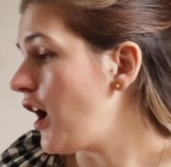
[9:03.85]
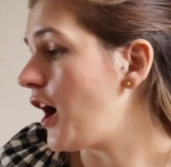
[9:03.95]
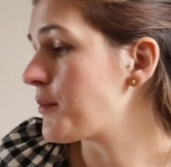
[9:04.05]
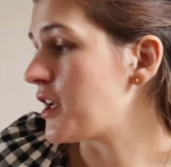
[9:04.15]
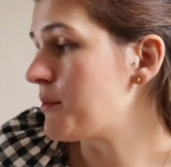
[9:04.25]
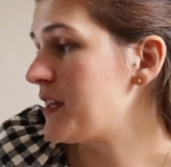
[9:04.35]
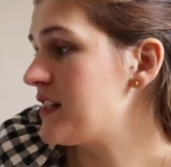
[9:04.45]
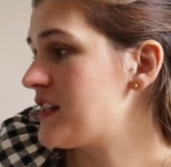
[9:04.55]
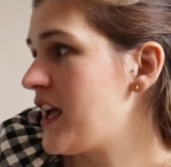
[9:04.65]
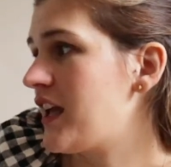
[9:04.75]
I'm gonna
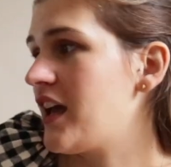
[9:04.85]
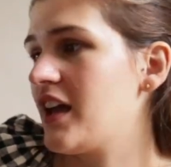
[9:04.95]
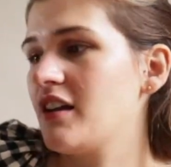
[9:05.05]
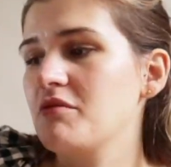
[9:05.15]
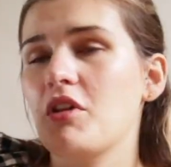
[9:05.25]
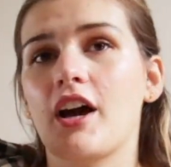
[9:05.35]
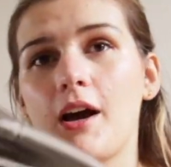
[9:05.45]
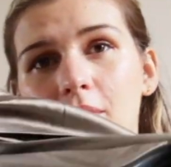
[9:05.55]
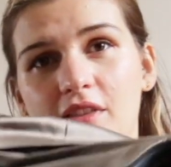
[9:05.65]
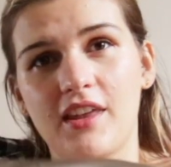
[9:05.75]
be taking a
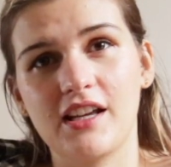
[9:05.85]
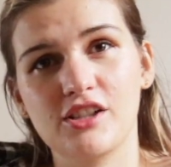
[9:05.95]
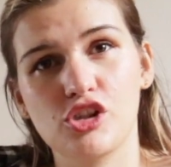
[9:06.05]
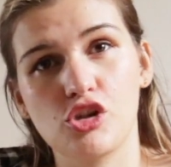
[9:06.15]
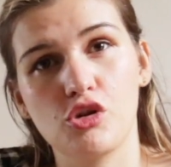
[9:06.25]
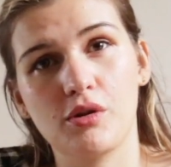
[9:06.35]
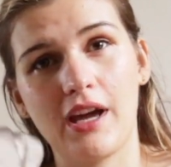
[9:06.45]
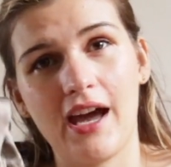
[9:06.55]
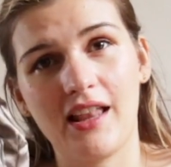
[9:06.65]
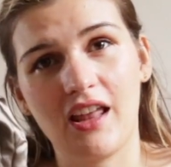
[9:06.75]
couple of things to
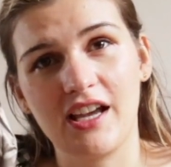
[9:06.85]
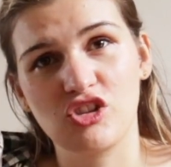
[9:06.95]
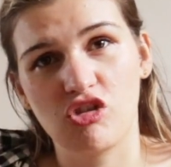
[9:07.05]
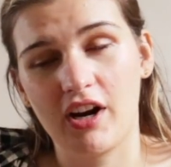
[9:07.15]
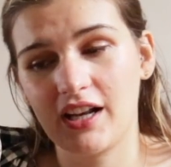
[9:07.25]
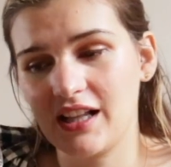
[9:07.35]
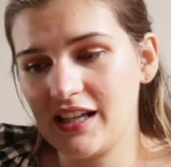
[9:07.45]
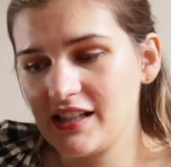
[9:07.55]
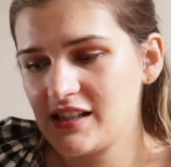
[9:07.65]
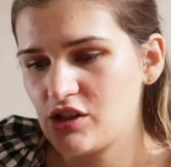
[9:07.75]
get like dry
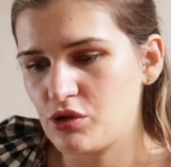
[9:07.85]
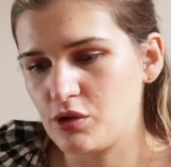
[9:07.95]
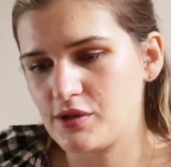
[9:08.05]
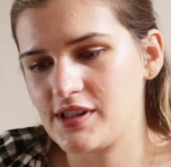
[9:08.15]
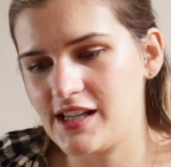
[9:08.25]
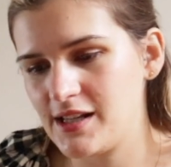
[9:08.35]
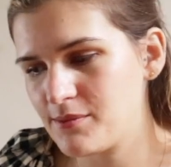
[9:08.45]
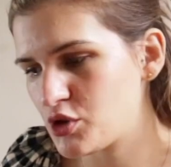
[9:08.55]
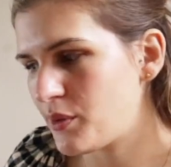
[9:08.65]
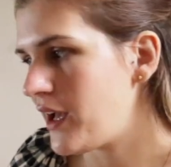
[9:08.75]
cleaned or steamed or